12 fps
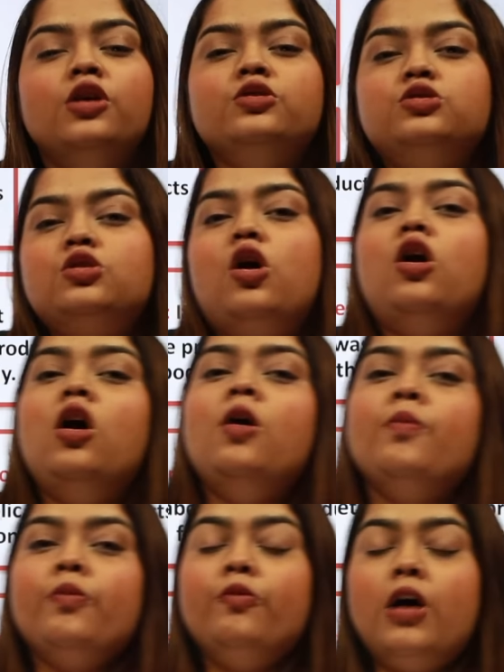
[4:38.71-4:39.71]
So
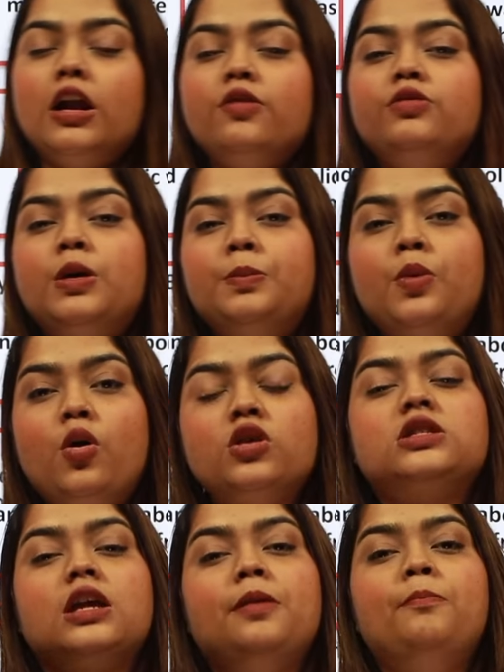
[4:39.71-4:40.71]
one of the
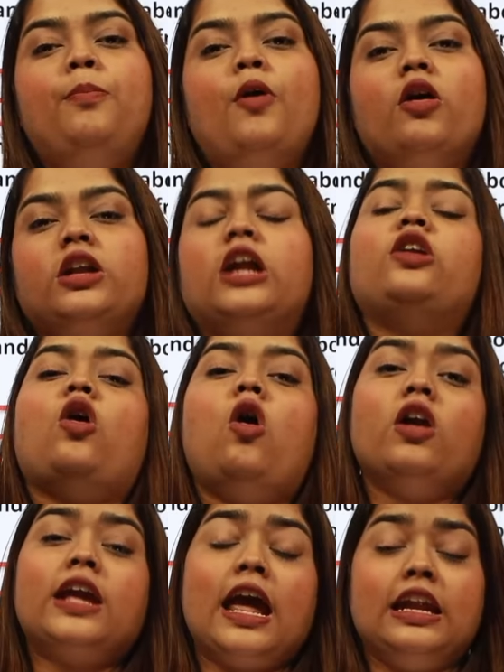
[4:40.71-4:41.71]
most important
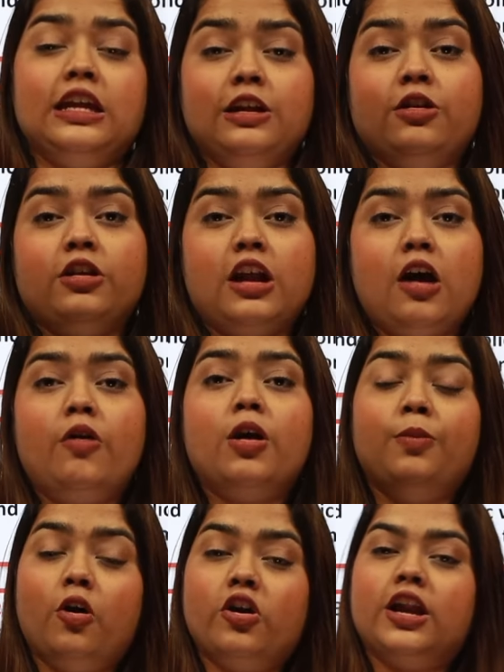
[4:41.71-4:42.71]
organ in our
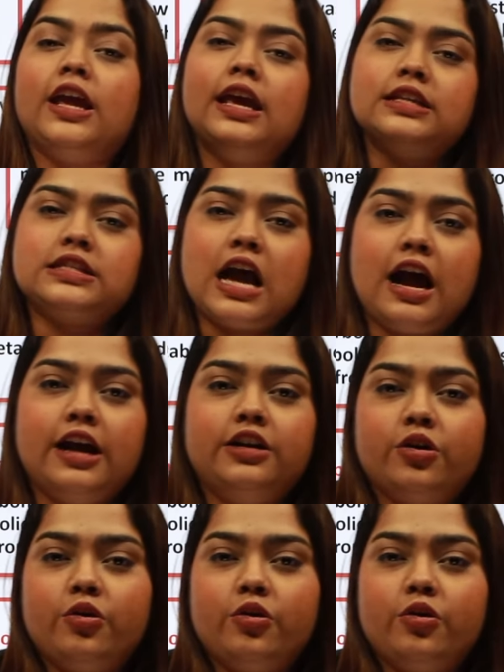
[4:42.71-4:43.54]
body is heart.